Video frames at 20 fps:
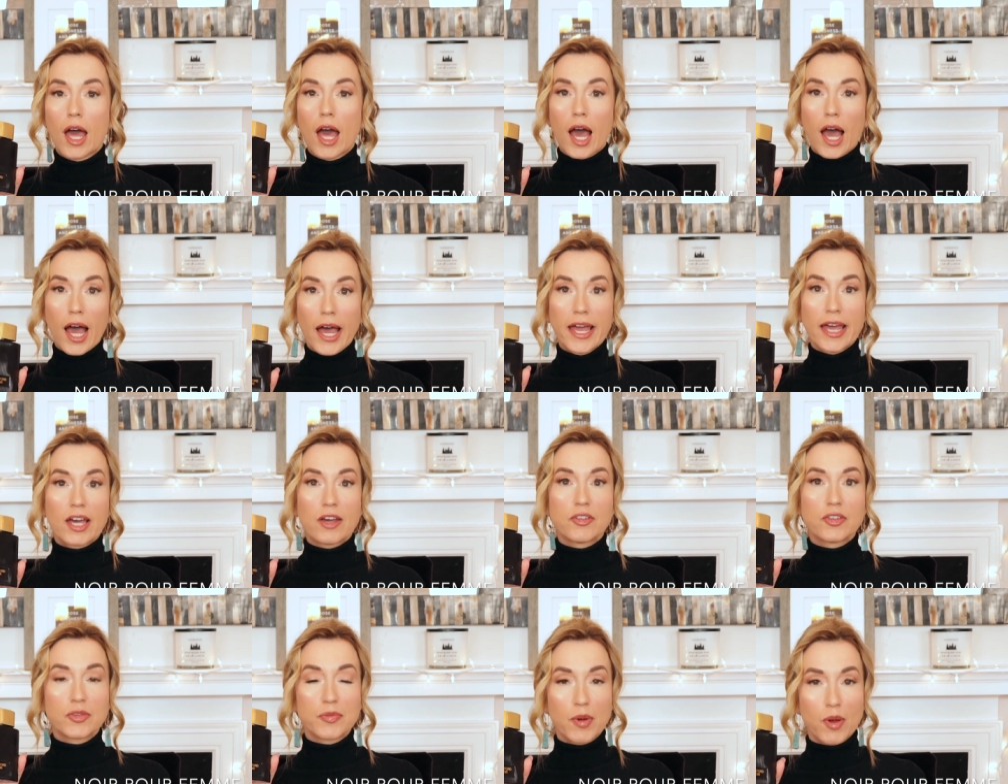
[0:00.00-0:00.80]
I
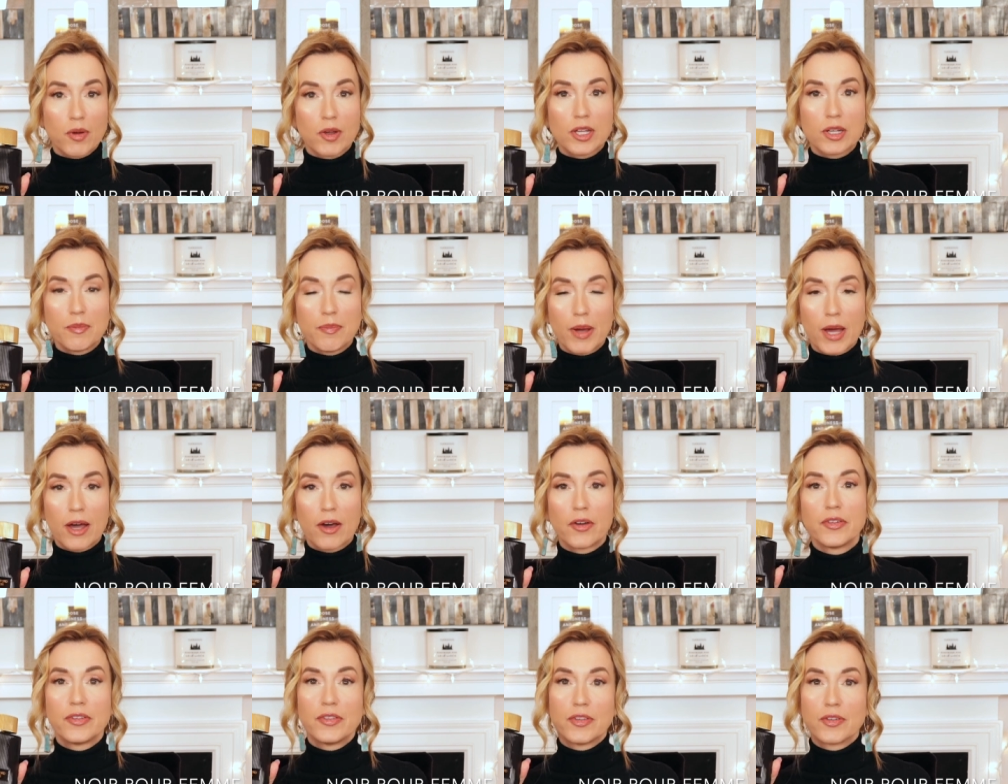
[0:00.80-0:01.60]
have spoken
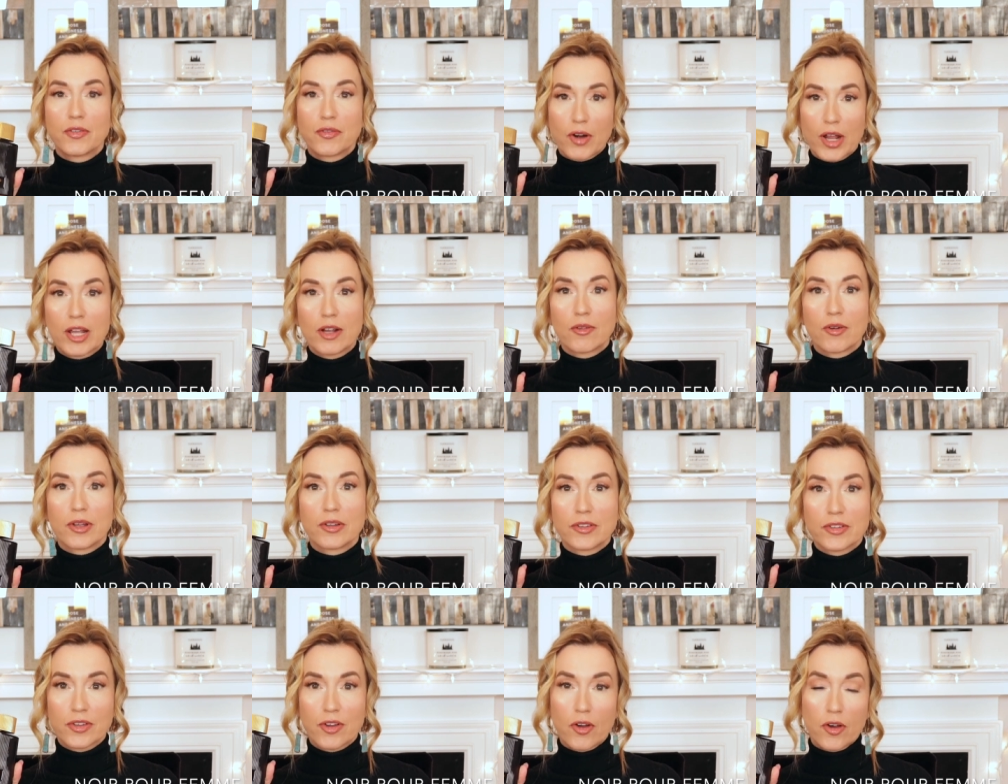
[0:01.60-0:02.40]
about the
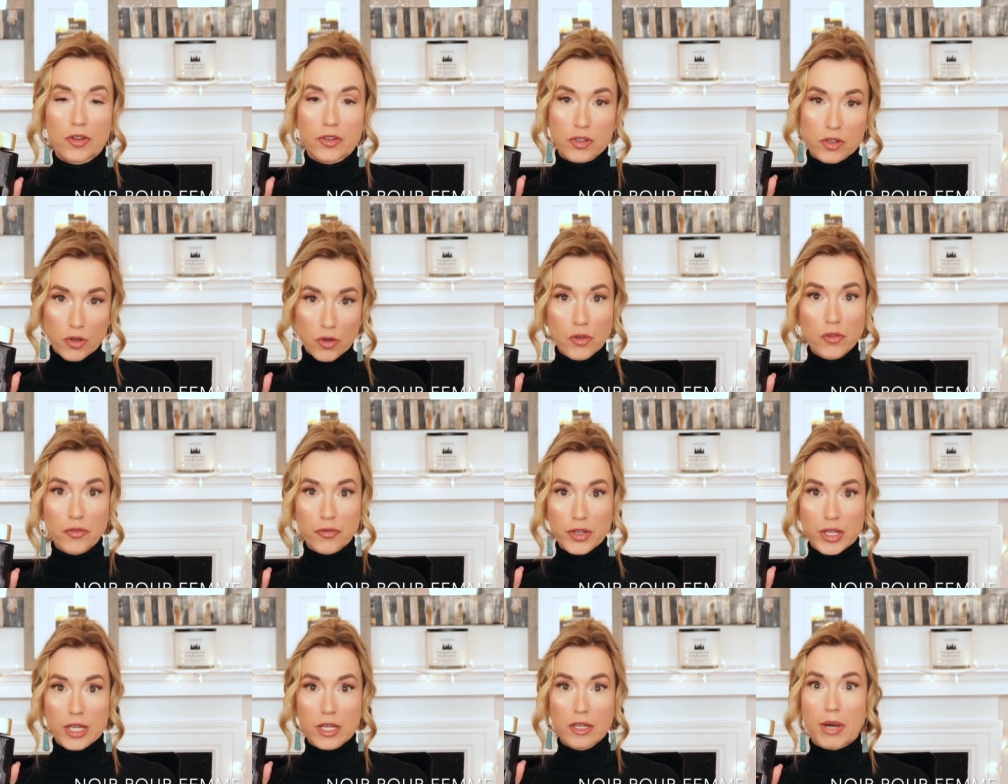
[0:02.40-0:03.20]
fragrance called
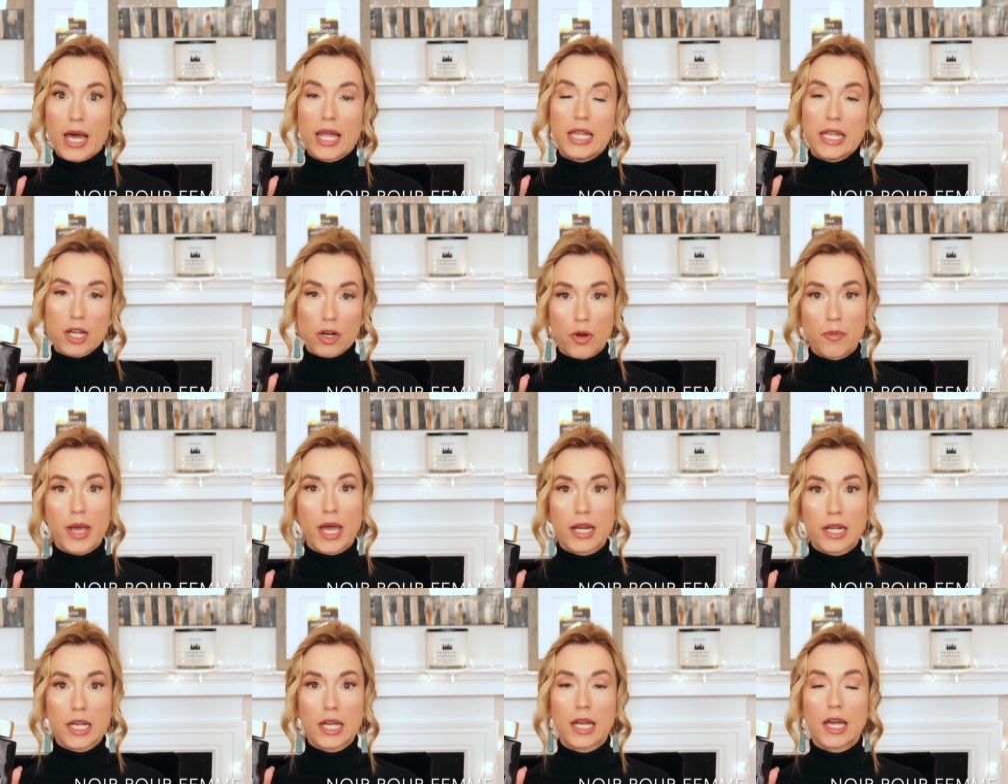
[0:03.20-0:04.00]
Kulfi by
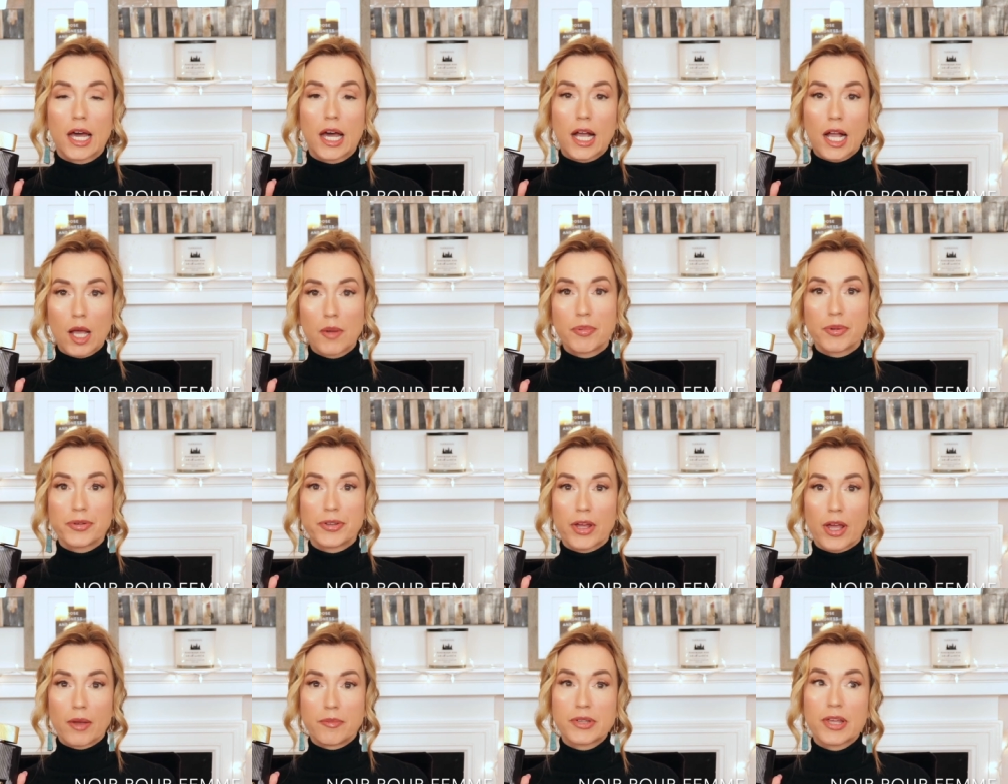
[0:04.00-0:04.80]
Laromatica a couple
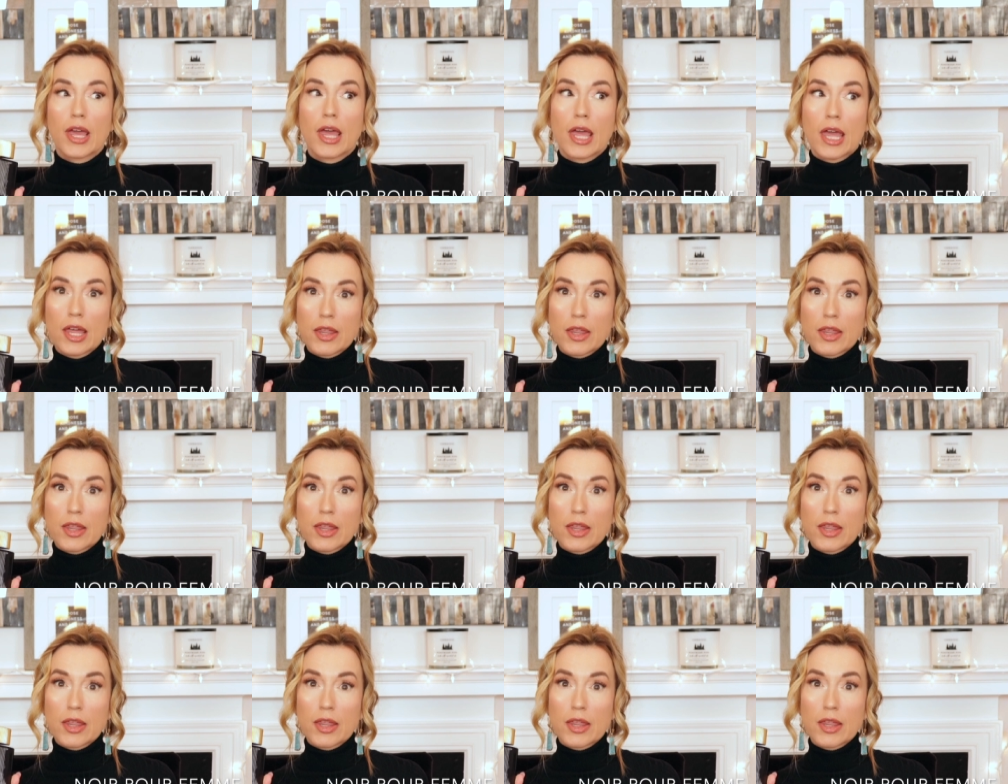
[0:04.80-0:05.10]
times.